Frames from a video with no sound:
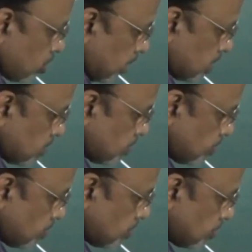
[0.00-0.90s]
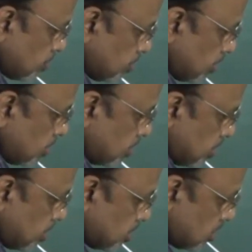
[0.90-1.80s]
that
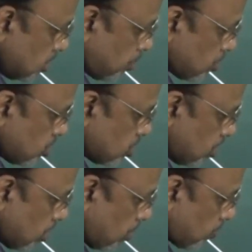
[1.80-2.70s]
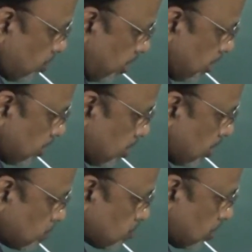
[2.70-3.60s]
this is the position of the
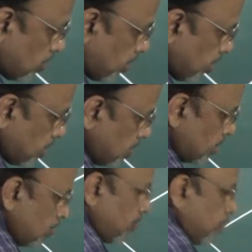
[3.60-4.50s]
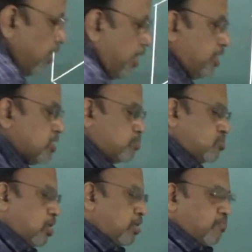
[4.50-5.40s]
observer wherein it is
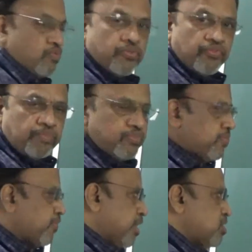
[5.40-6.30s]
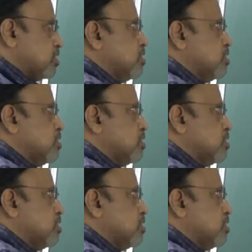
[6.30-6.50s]
observed from the front.